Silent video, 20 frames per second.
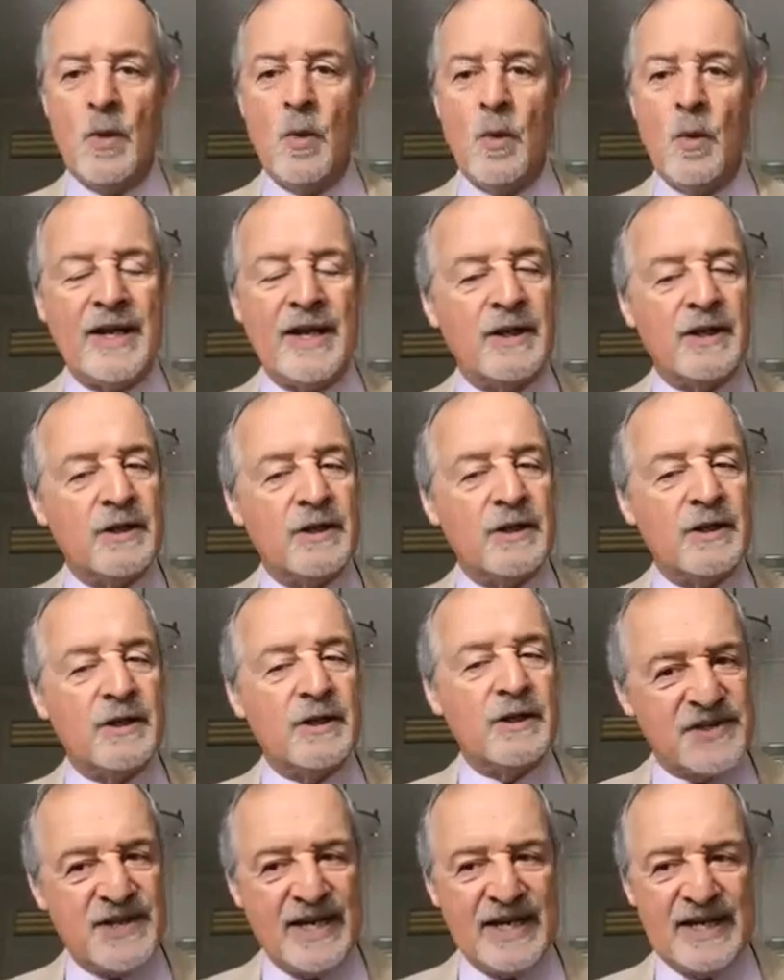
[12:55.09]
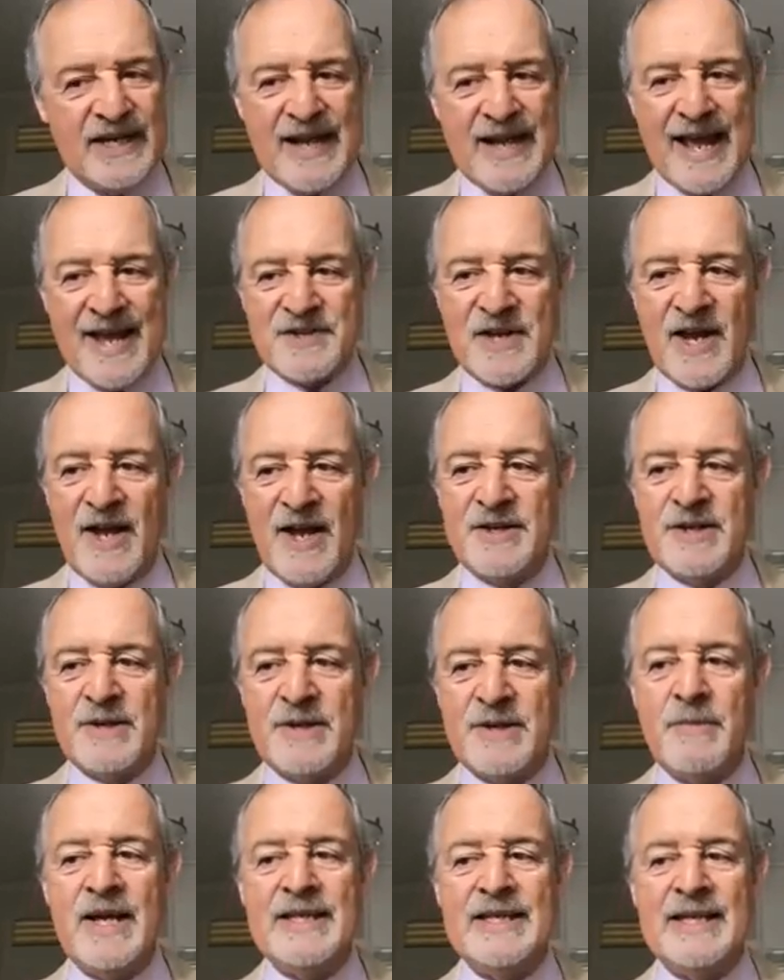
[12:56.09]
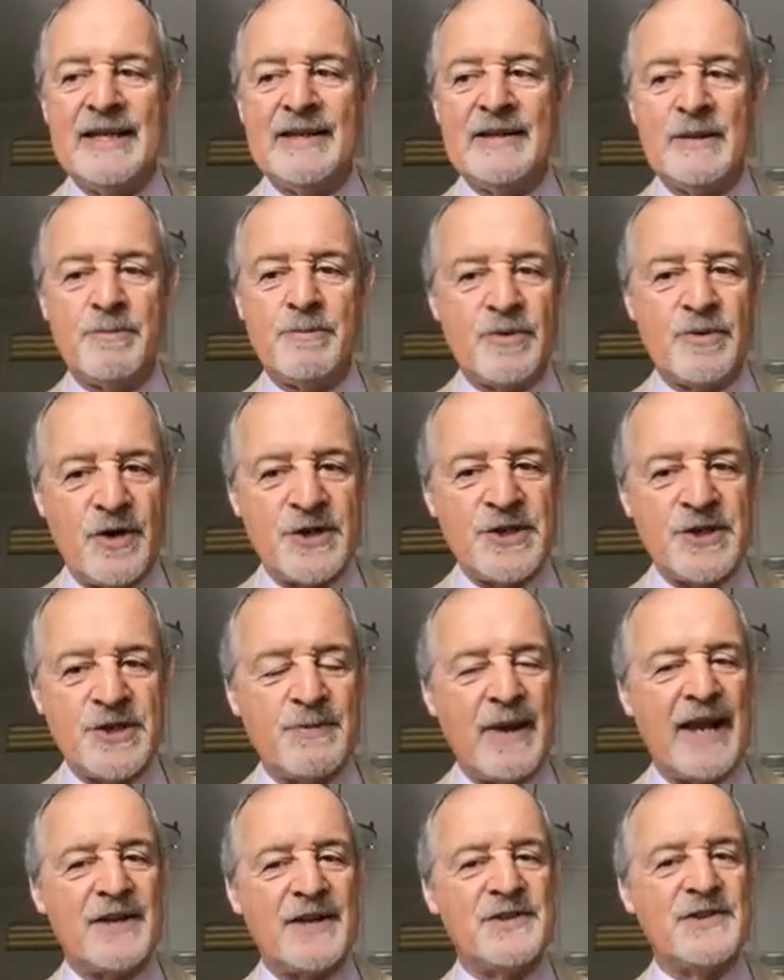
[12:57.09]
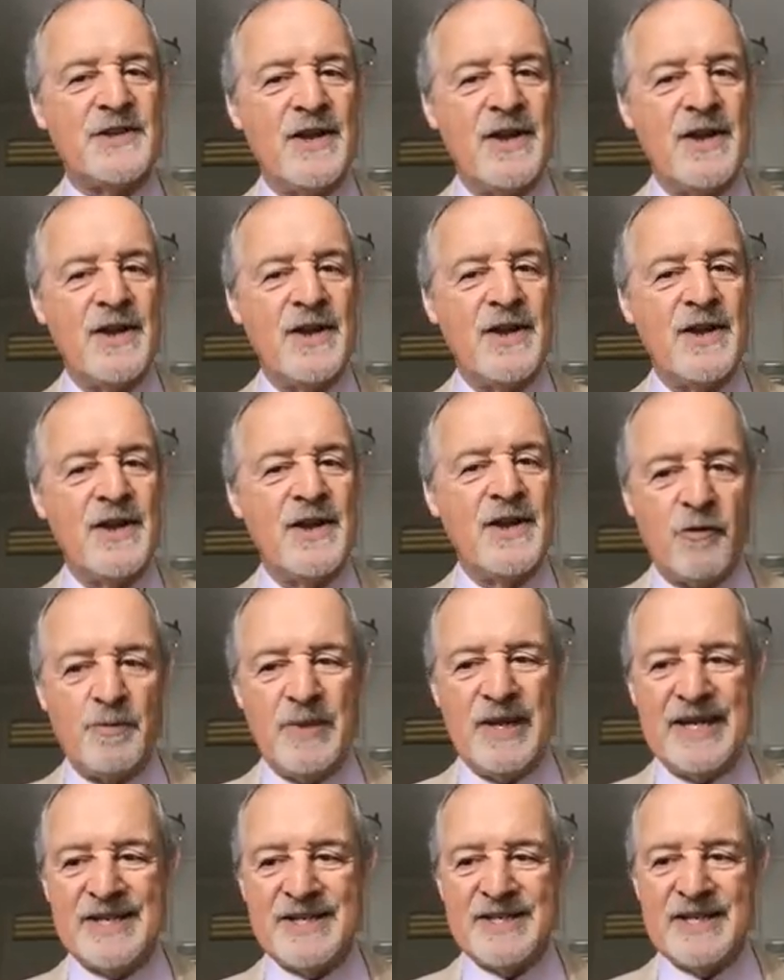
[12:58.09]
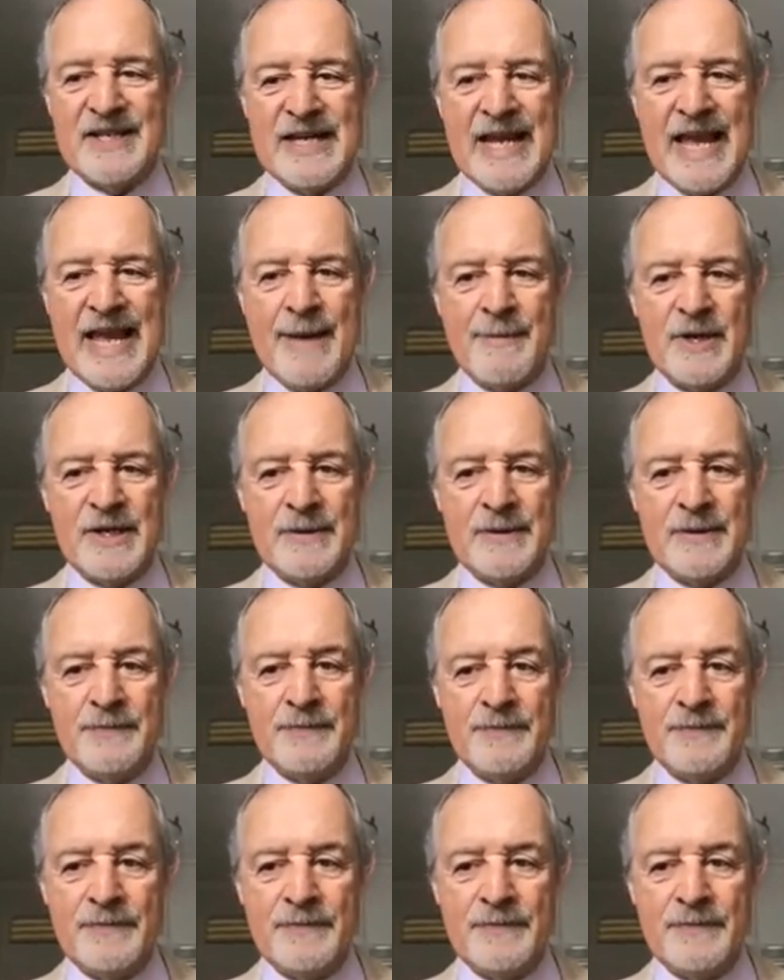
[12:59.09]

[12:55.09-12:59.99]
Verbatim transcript: when it could be seen as undermining the prospects of peace in Yemen.